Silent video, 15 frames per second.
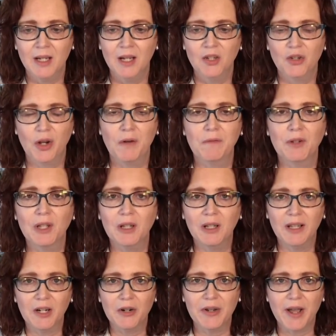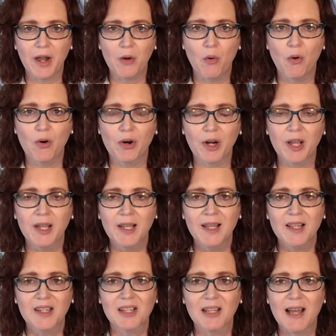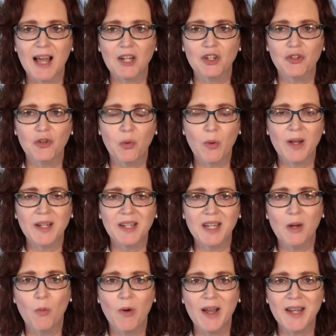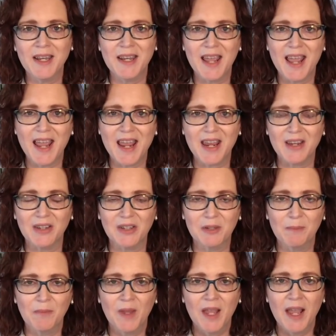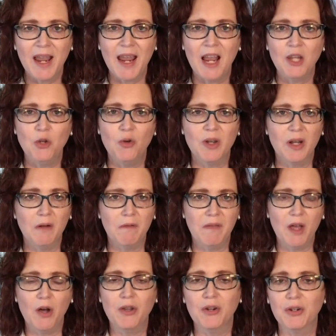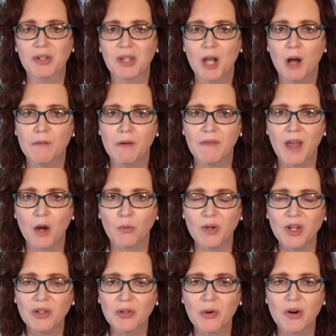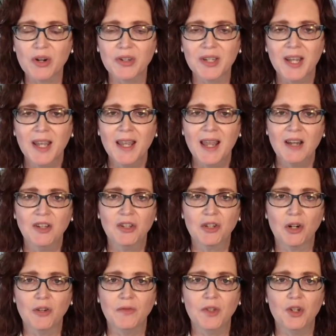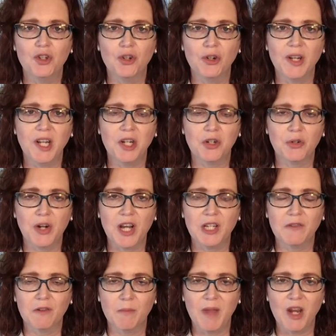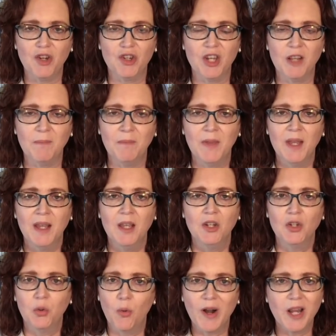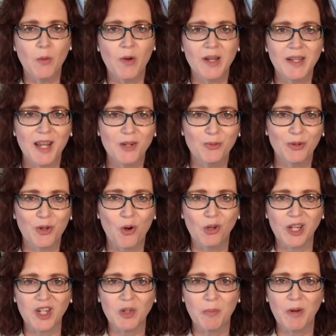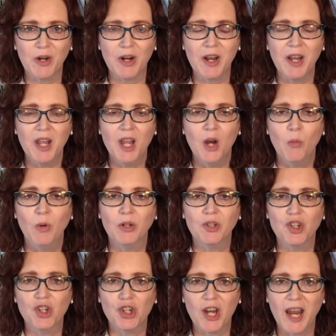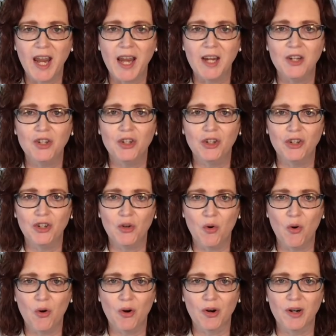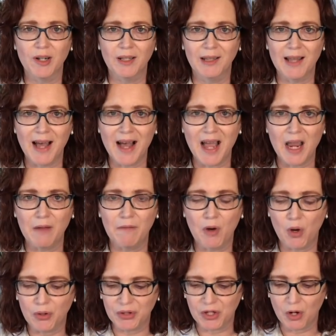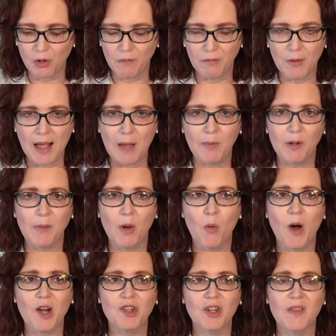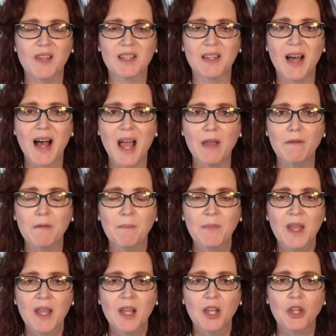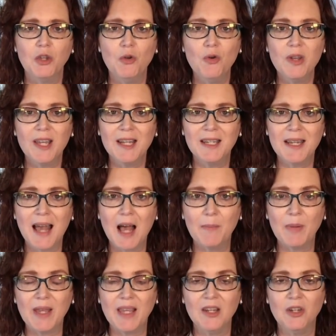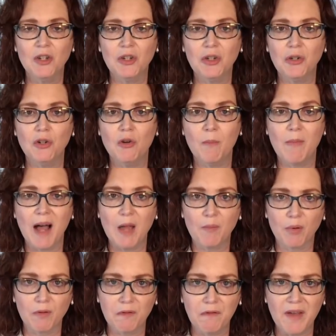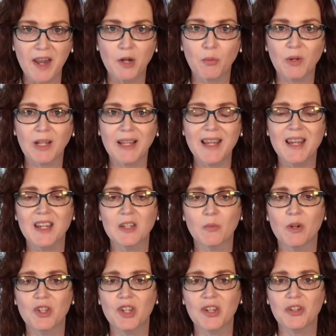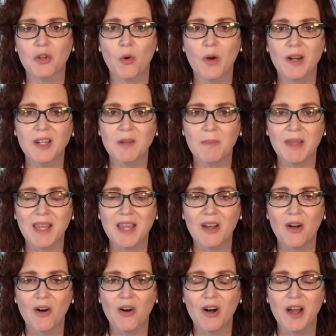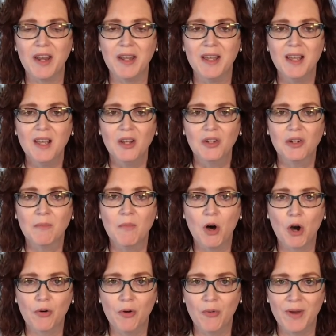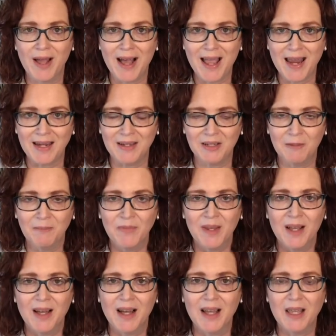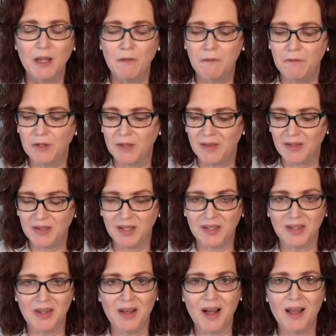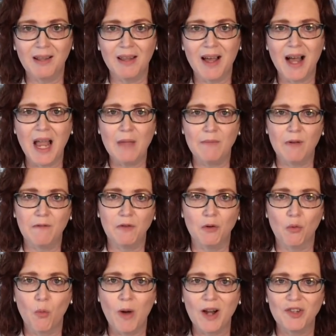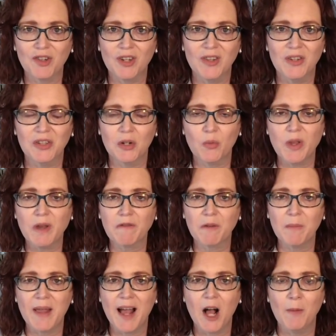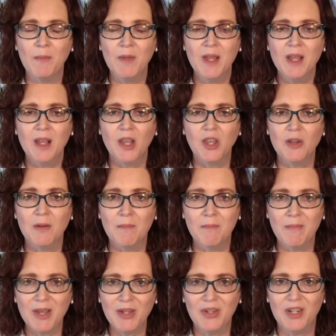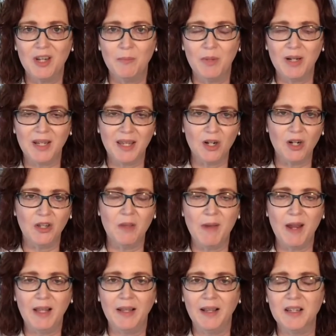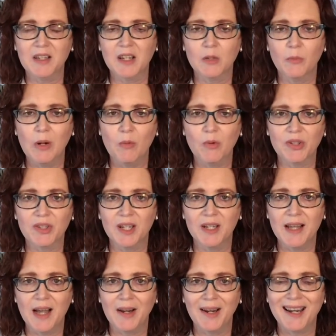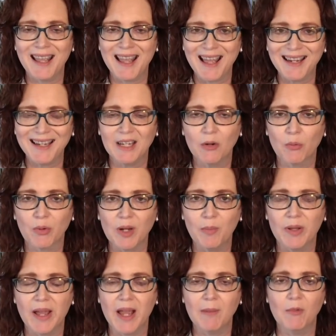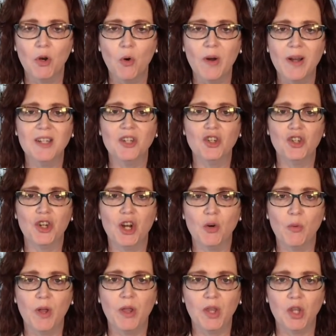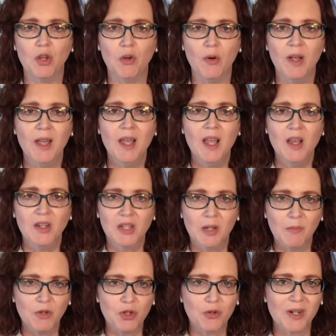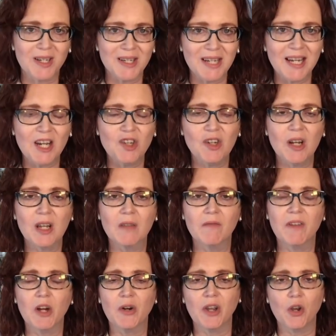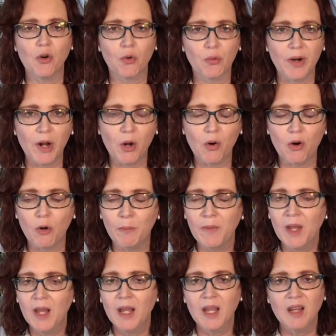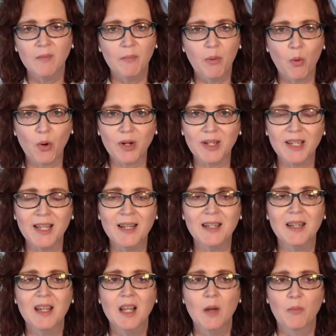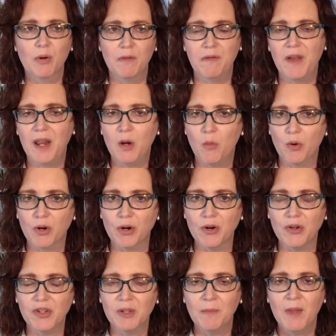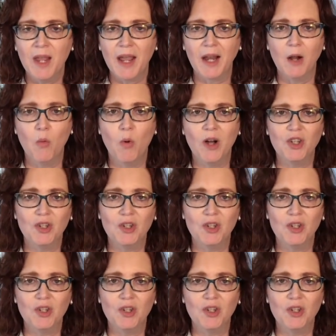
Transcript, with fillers: jenniferleclaire.org/21days. And you can avail yourself of that resource and start the journey to transformation. 21 days with the Holy Spirit will change your life. Also, if you happen to be watching this live, you can tap into my prophetic release, which is going to be on tomorrow night. If this is not live, if you're watching this a week from now, you missed it, but get on the mailing list because we will send out an edited replay. I'm going to share with you some strategic, very critical, important prophetic words, and I want